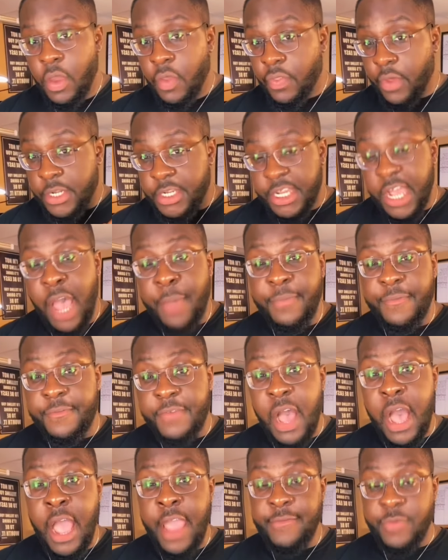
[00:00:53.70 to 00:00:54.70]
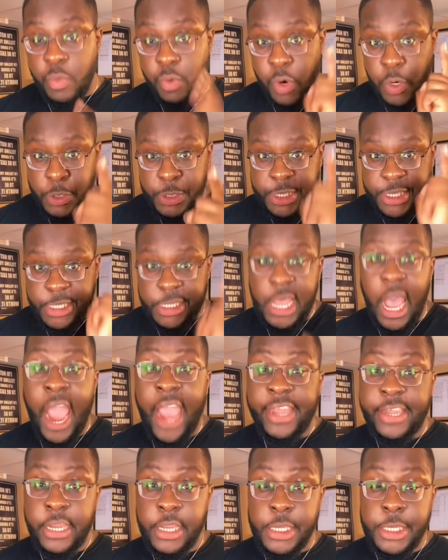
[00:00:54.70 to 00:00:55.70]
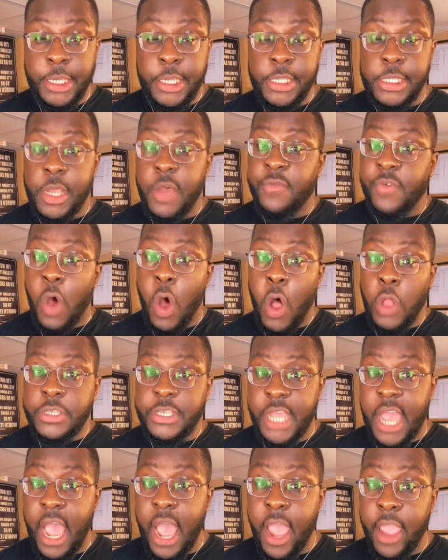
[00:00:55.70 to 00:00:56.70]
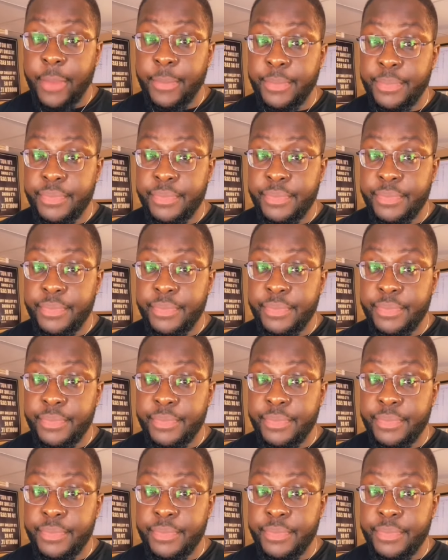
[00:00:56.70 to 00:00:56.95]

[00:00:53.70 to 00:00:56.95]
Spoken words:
The top five worst side dishes of all time.